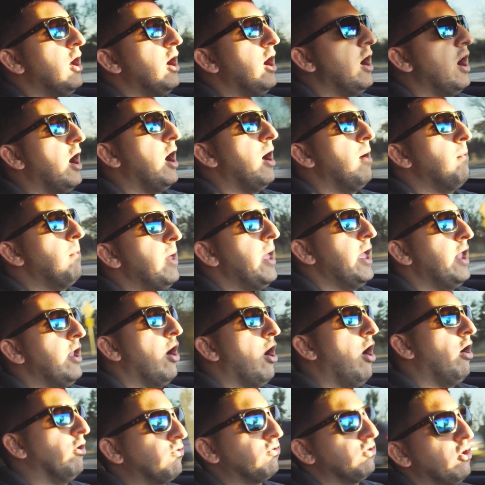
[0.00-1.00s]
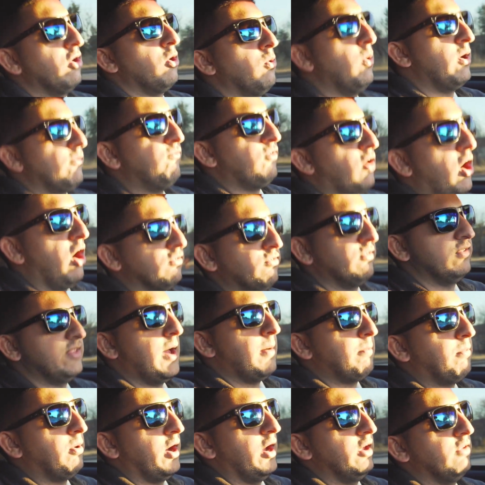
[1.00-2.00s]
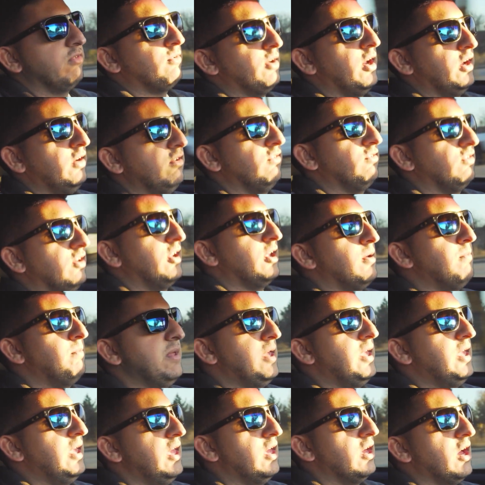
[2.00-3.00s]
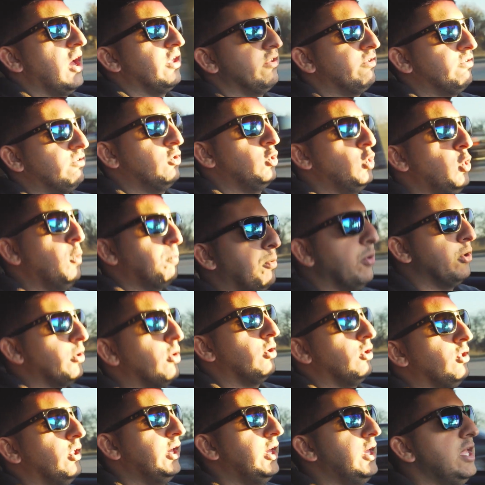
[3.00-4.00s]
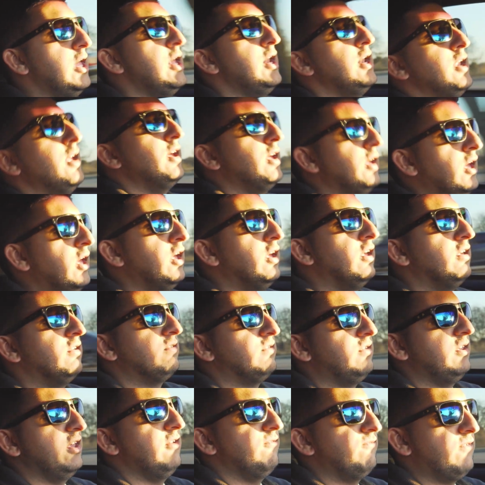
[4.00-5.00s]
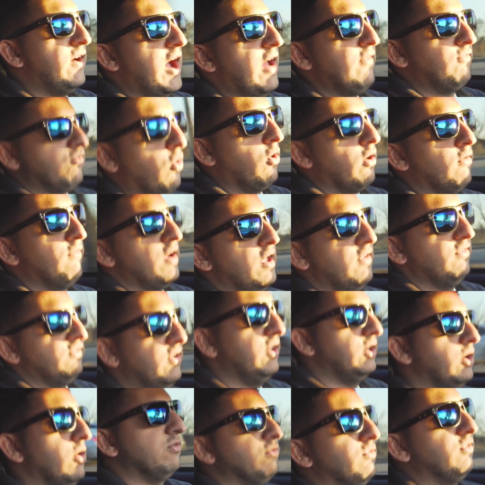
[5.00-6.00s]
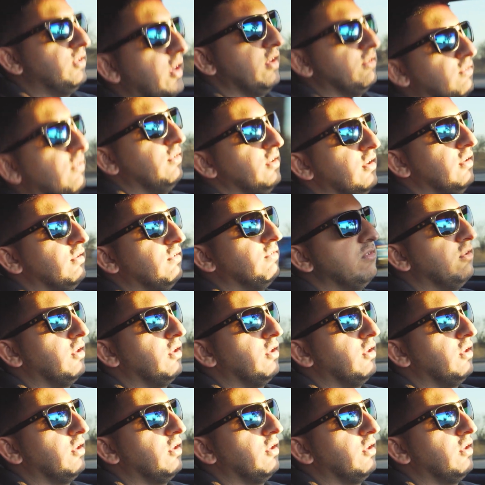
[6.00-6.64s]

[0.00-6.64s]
And also what falls in that price range is going to be super clean C5 Corvette Z06s.